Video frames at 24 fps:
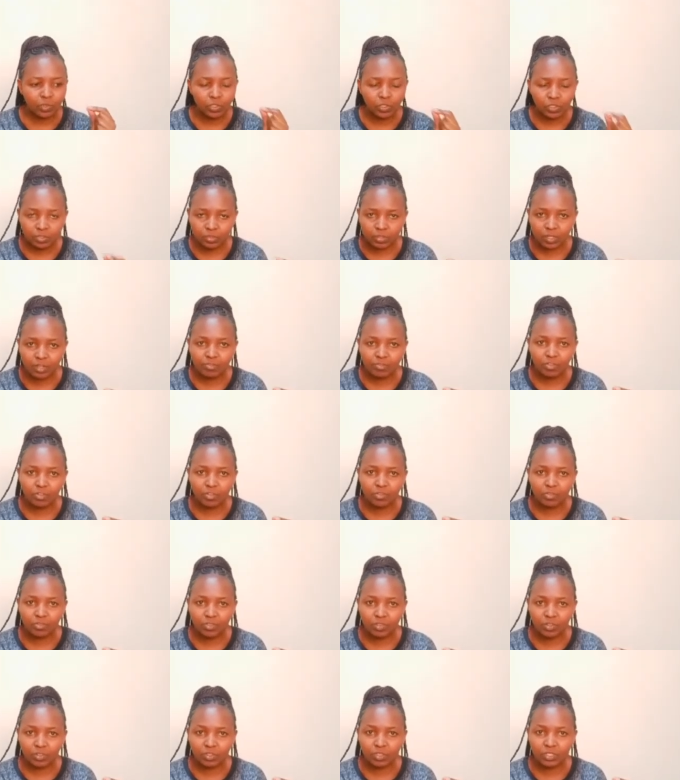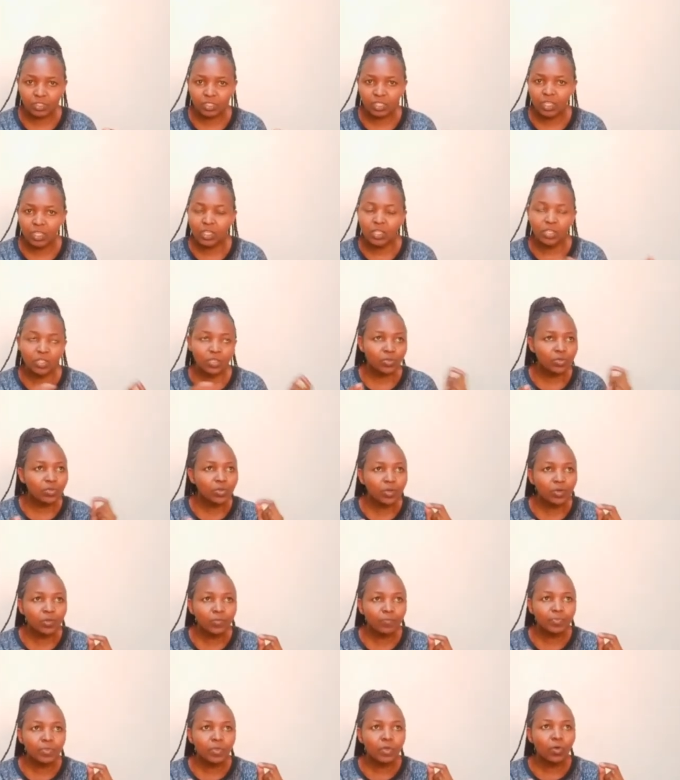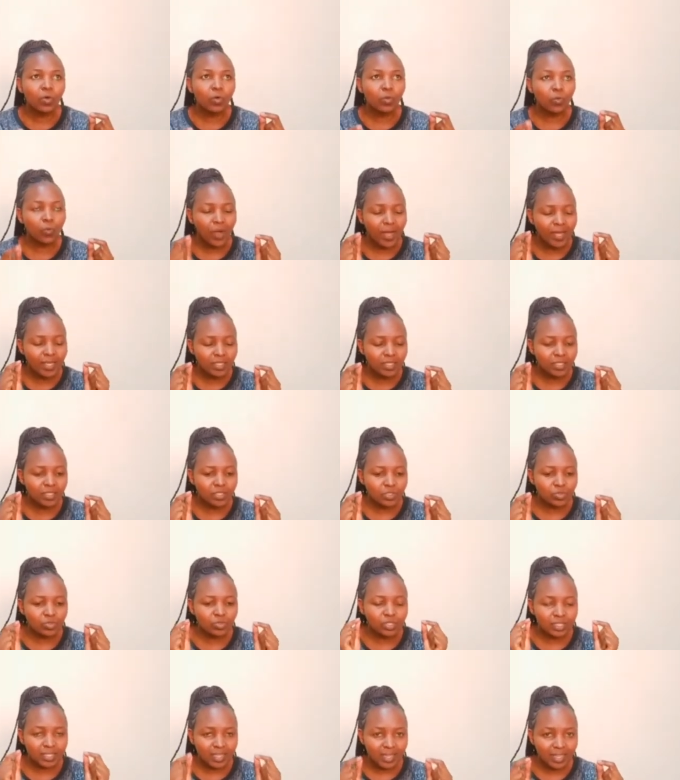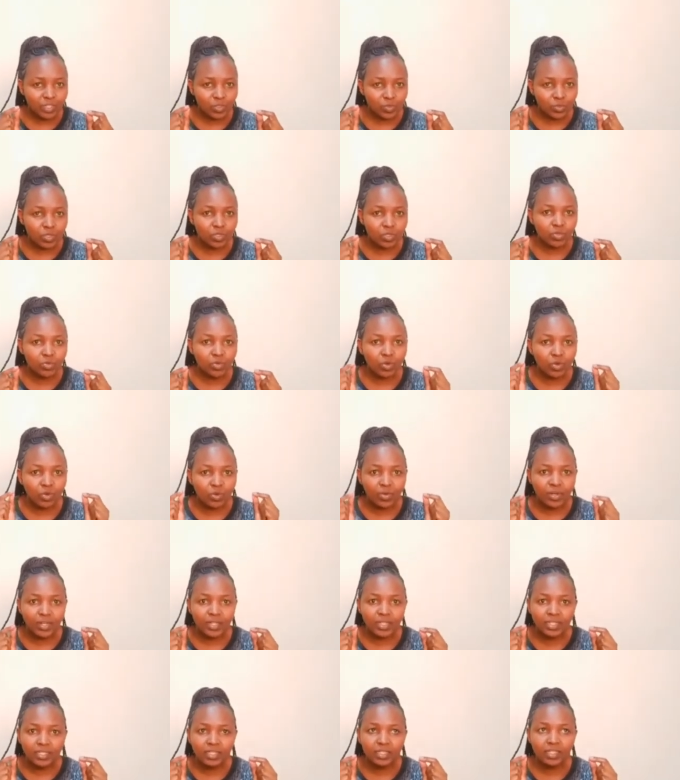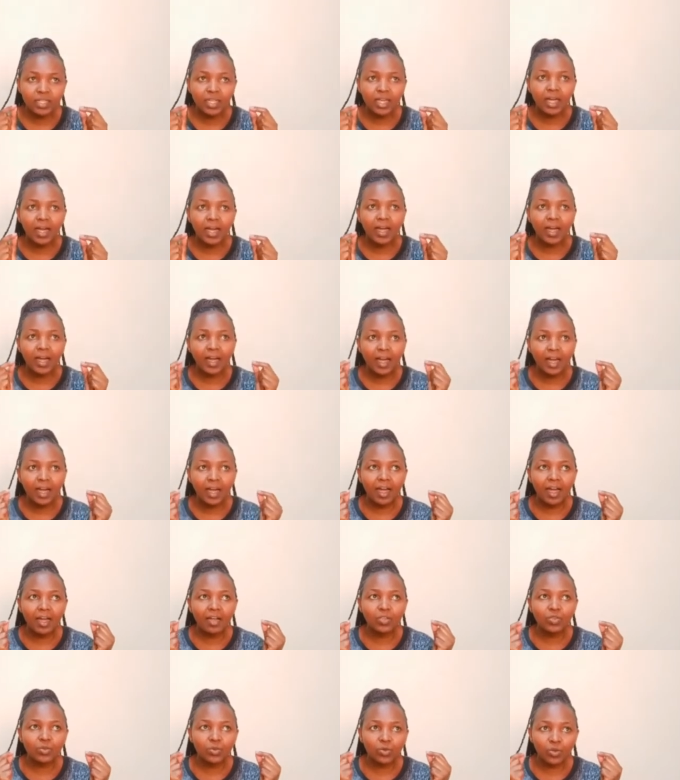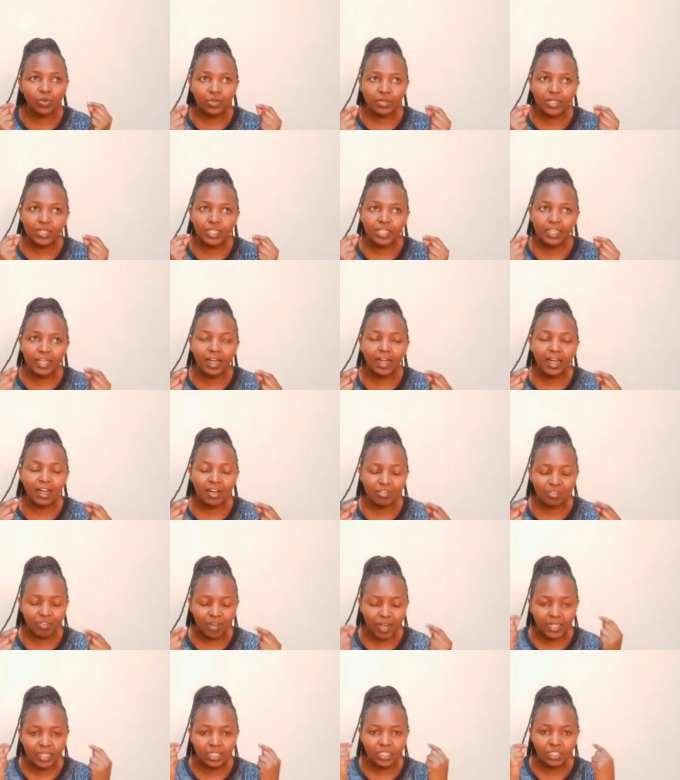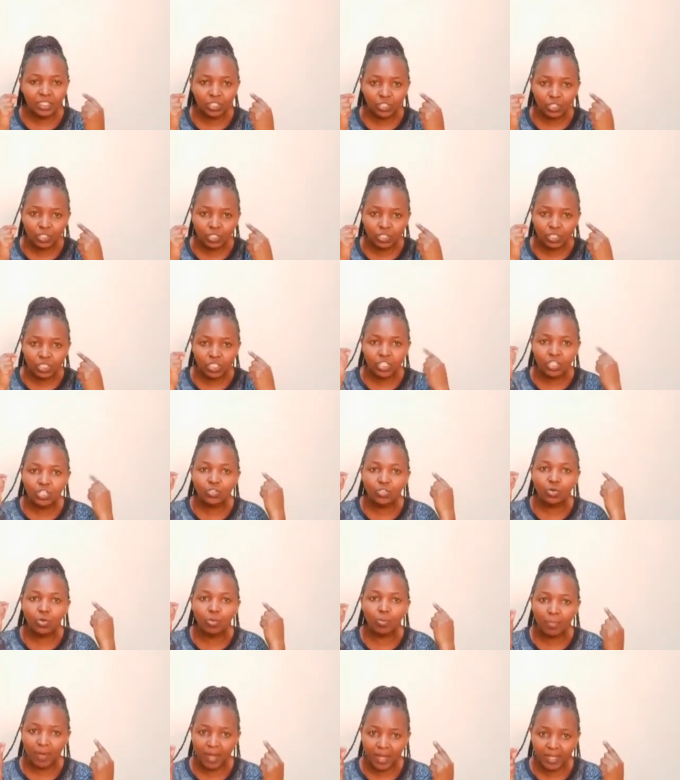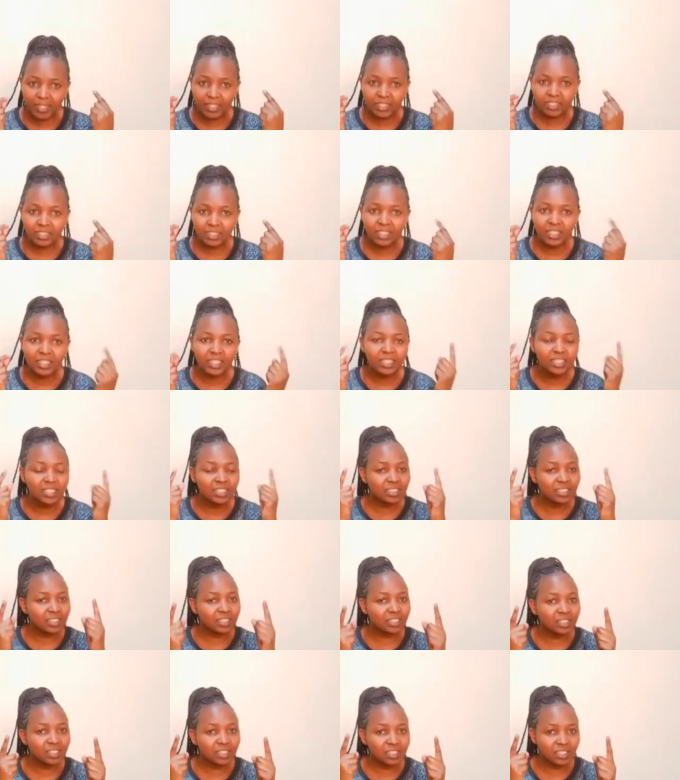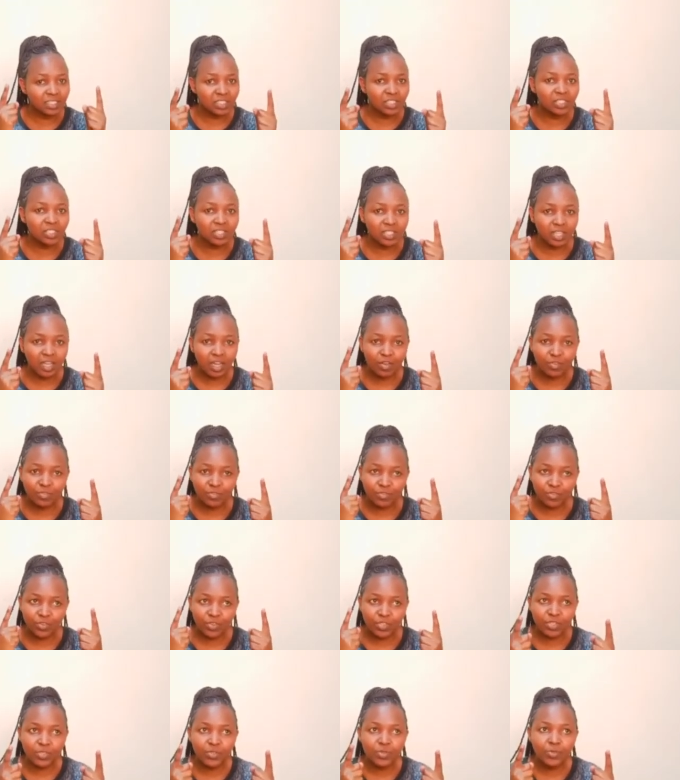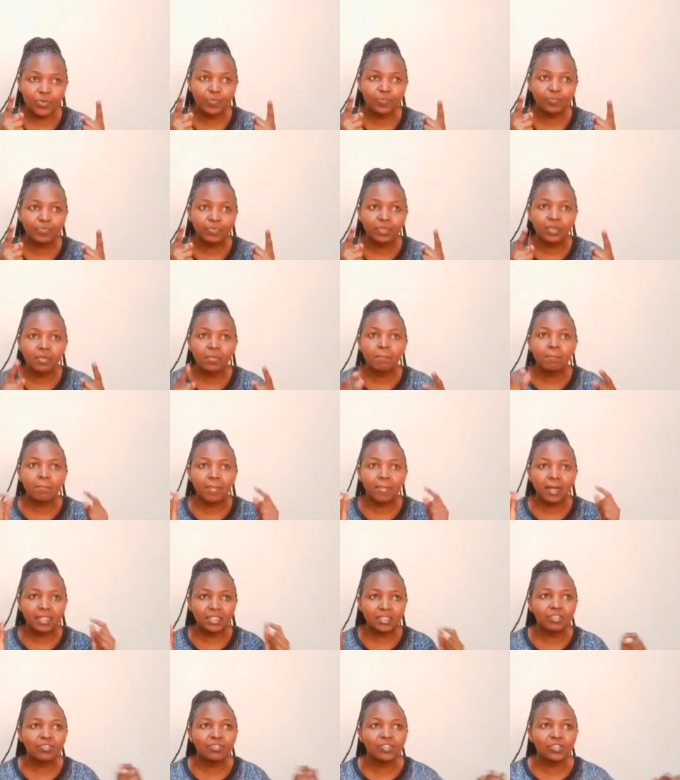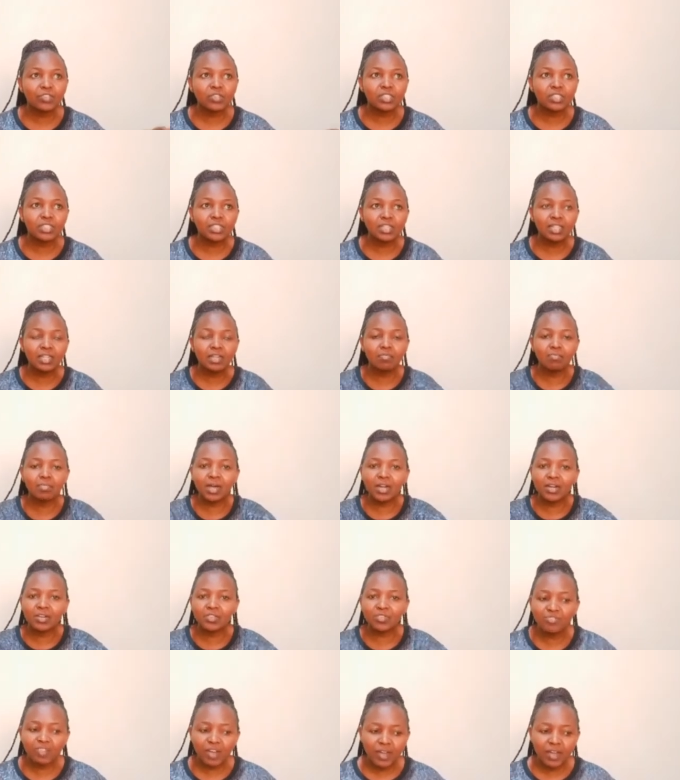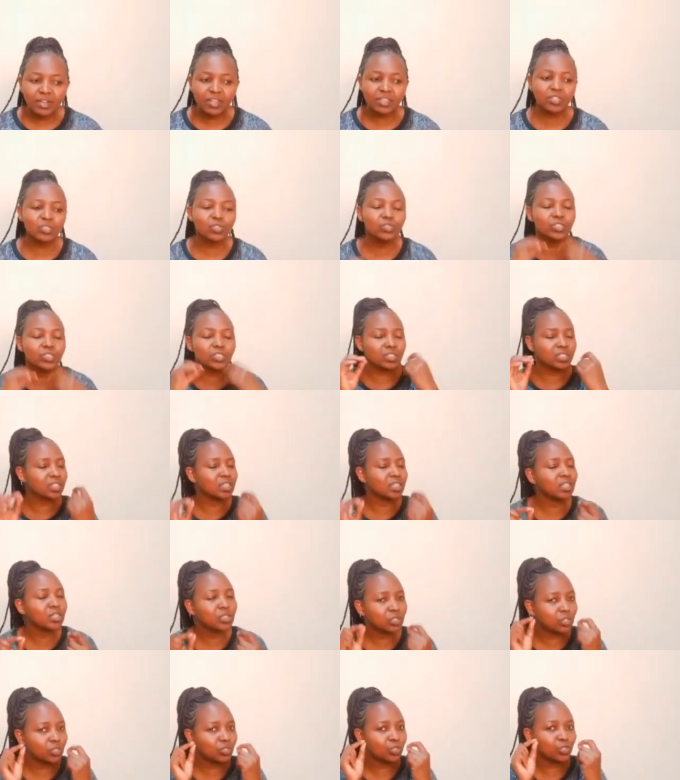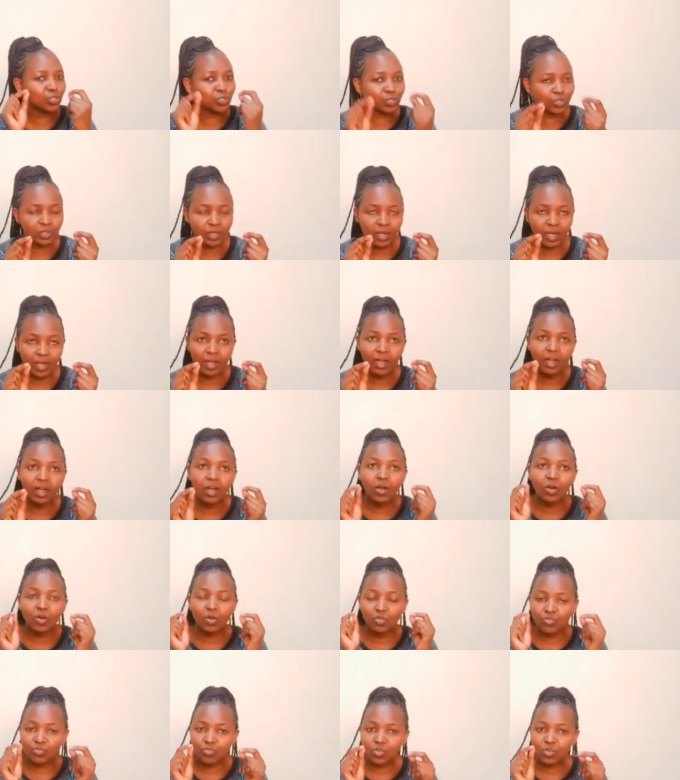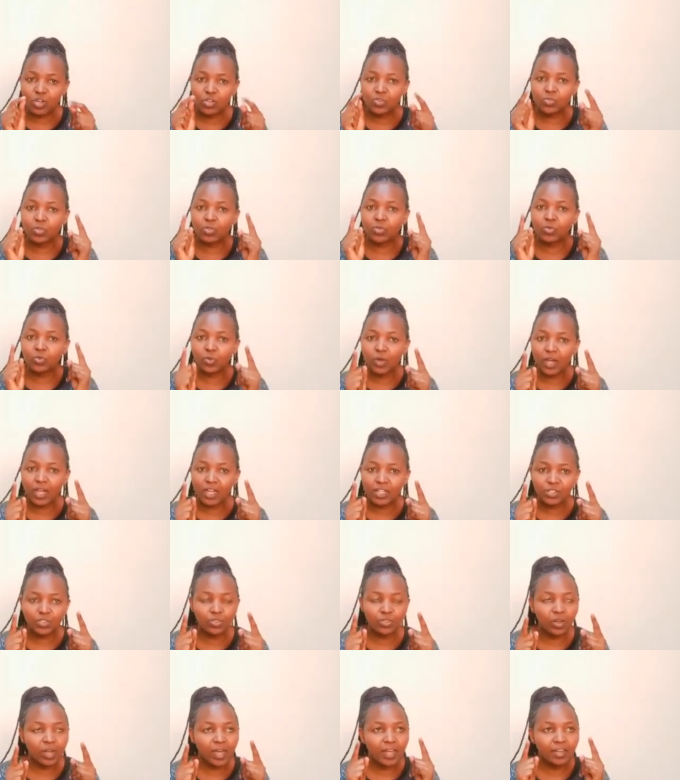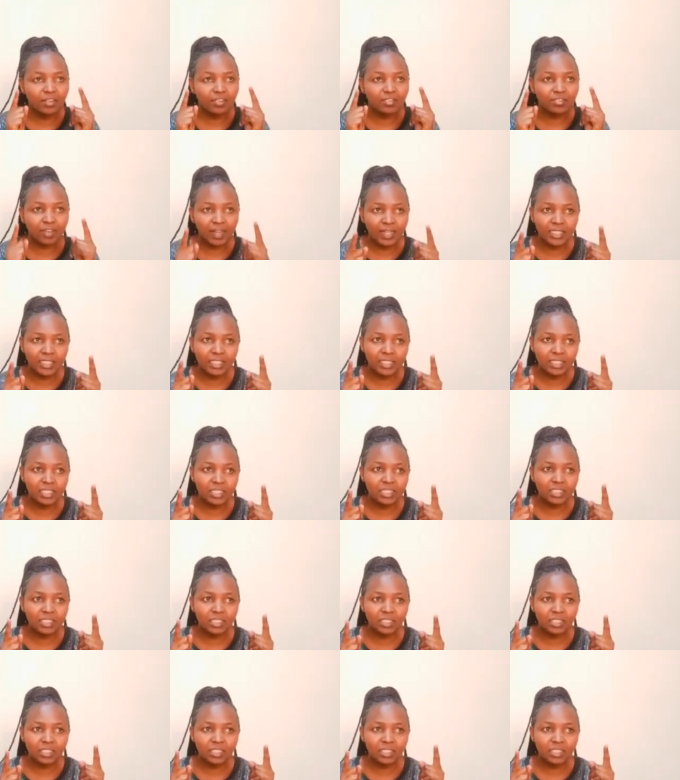travel vlogs. You know, once you start, when you already have a niche in your mind, it is easier for you. But if you're still maneuvering, you're still not sure of what will work to your advantage,